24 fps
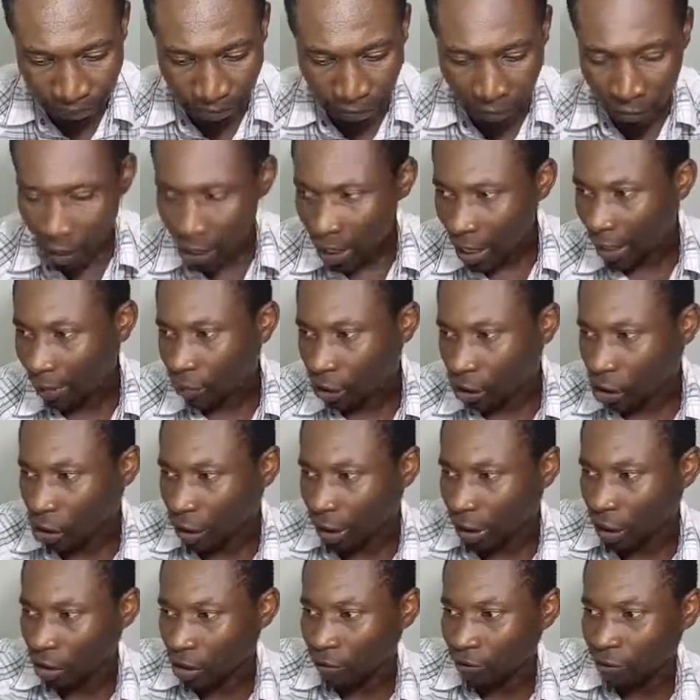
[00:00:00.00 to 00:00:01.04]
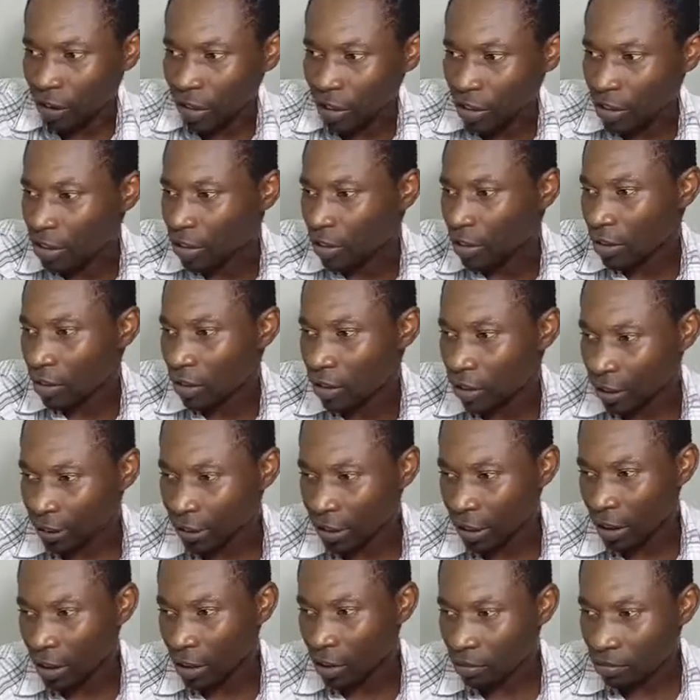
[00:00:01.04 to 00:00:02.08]
I'm talking of this greed,
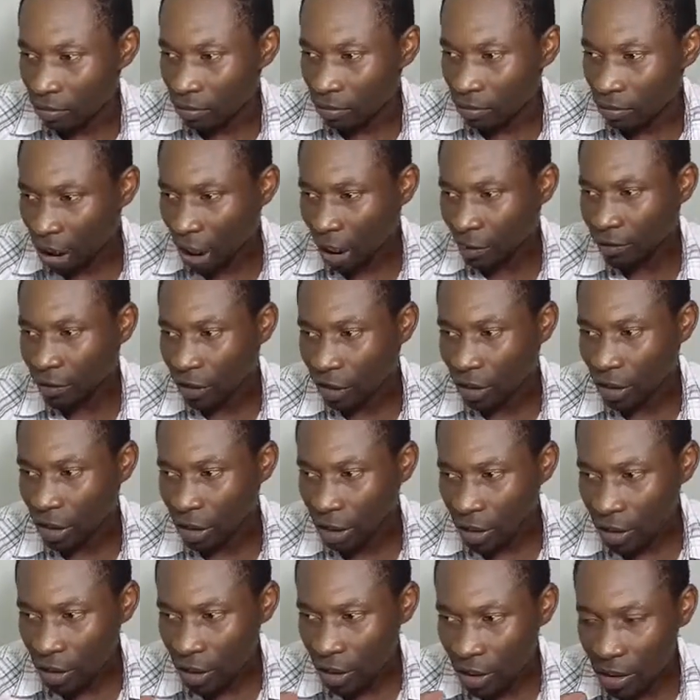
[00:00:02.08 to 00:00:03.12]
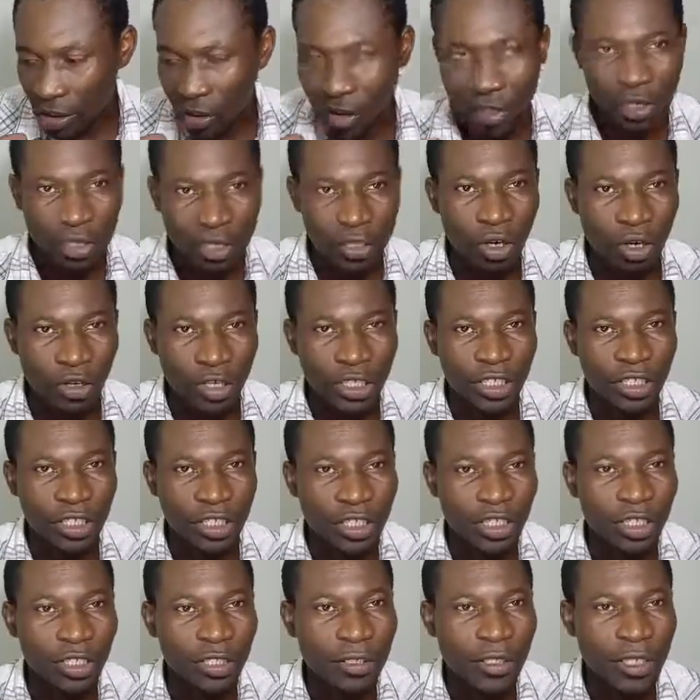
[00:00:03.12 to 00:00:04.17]
selfishness, dishonesty,
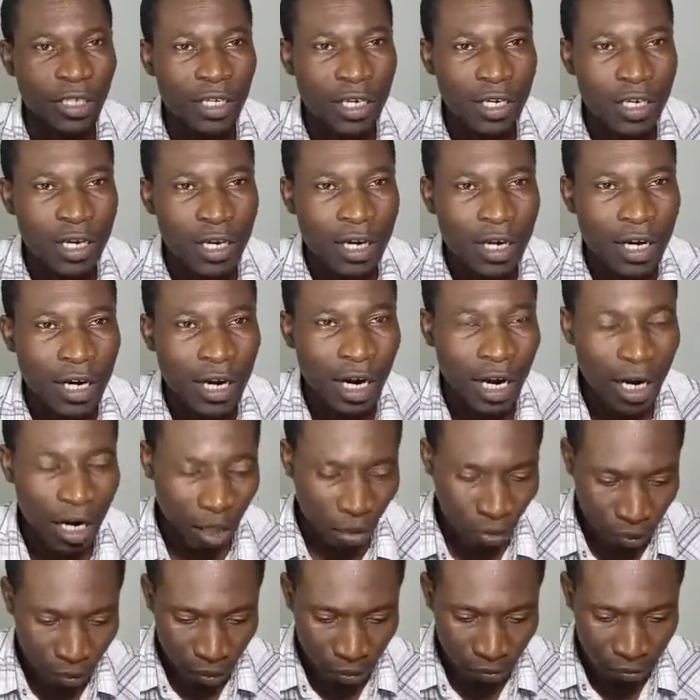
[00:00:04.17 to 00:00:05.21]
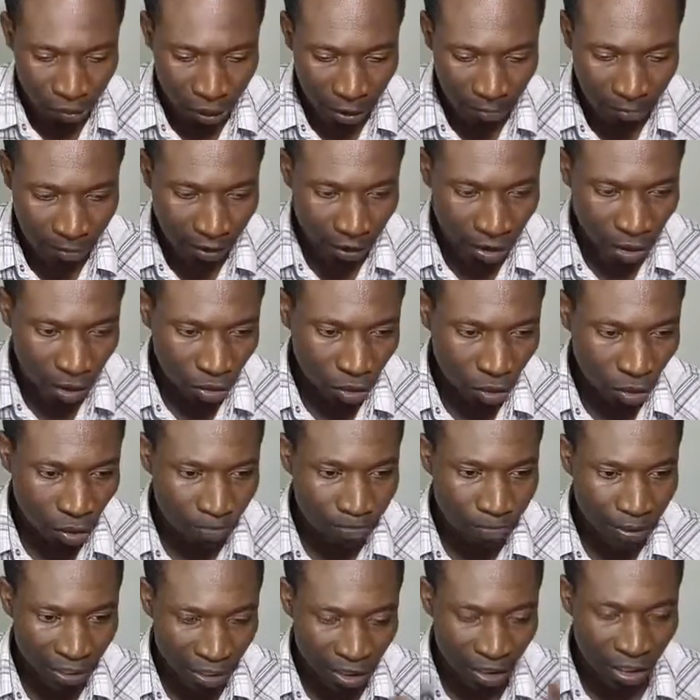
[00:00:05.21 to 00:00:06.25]
with respect to
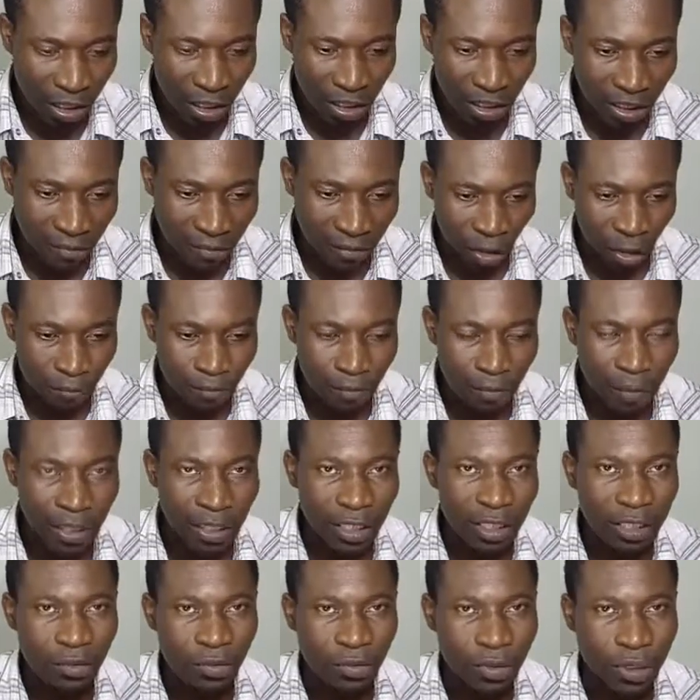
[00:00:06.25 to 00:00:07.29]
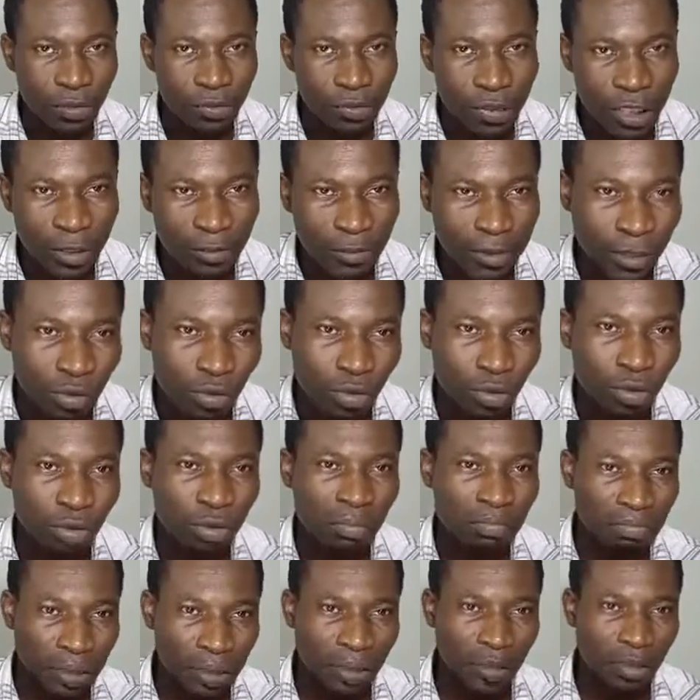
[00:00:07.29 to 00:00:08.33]
personal development, with respect to
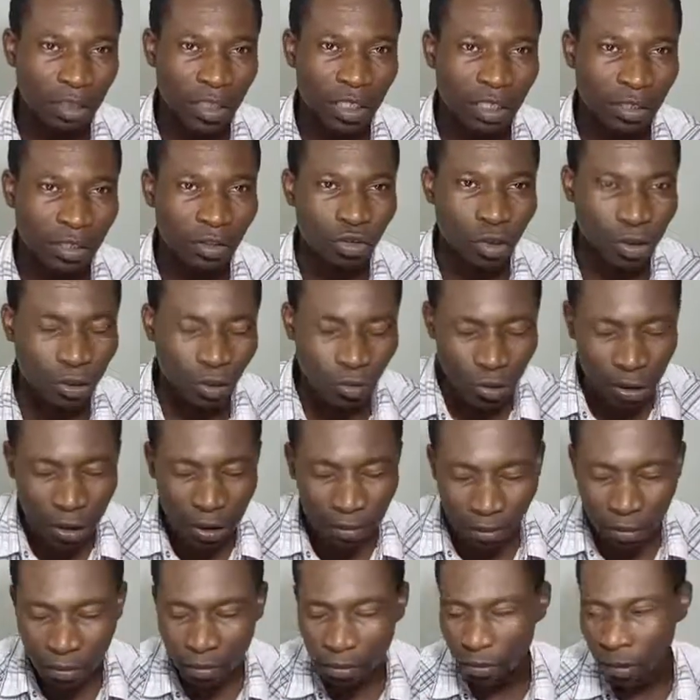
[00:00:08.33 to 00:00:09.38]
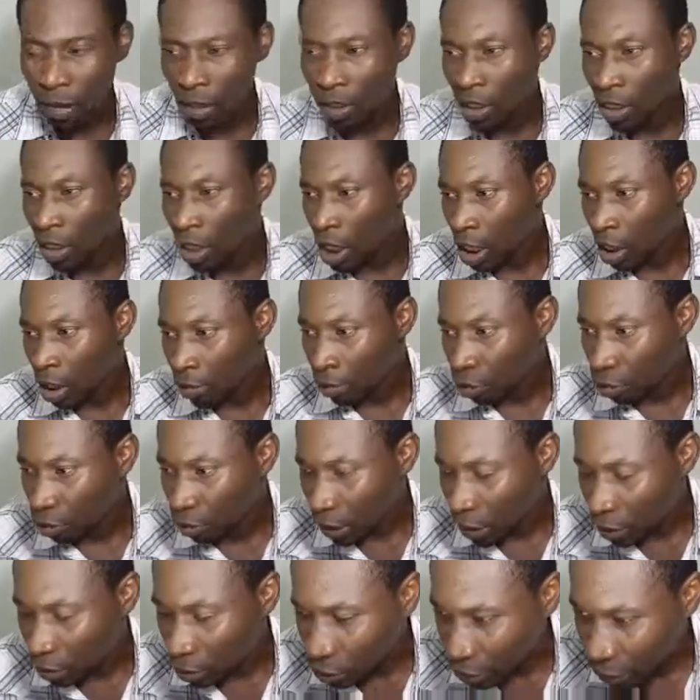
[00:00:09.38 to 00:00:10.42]
building your dream, with
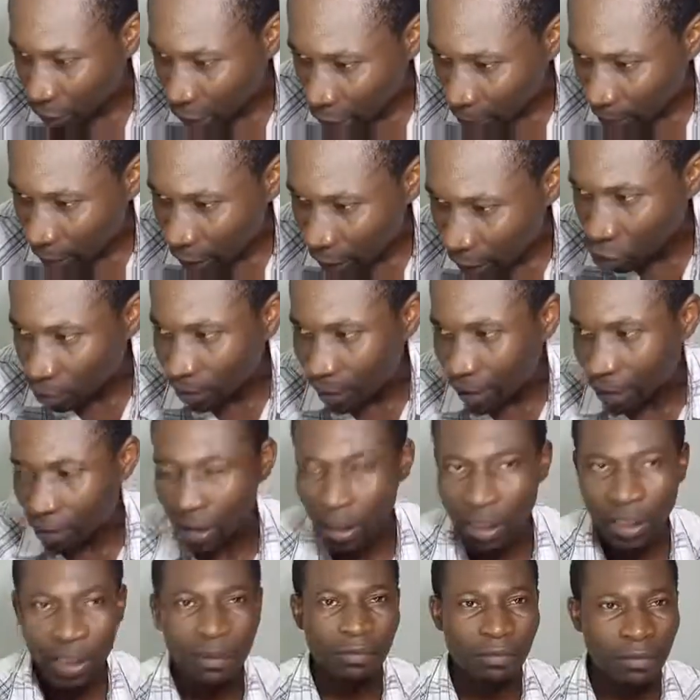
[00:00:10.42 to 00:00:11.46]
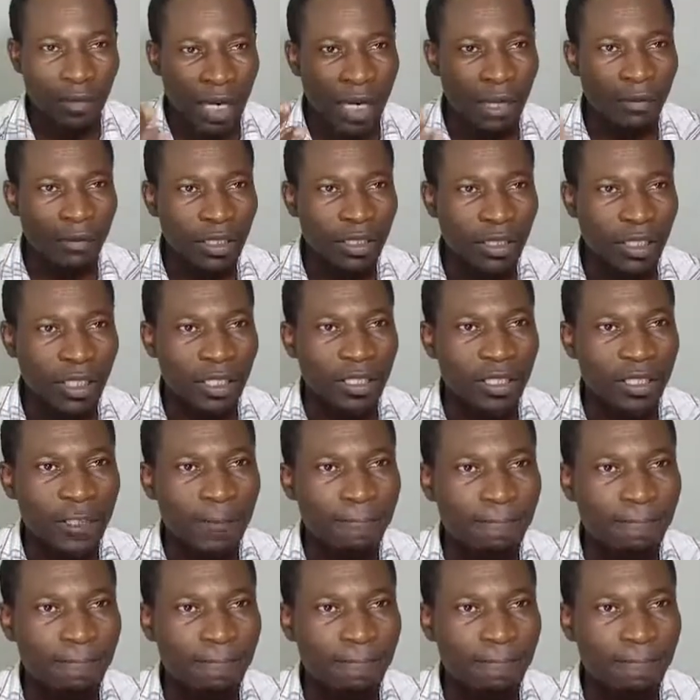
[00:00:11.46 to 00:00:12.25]
respect to building a business.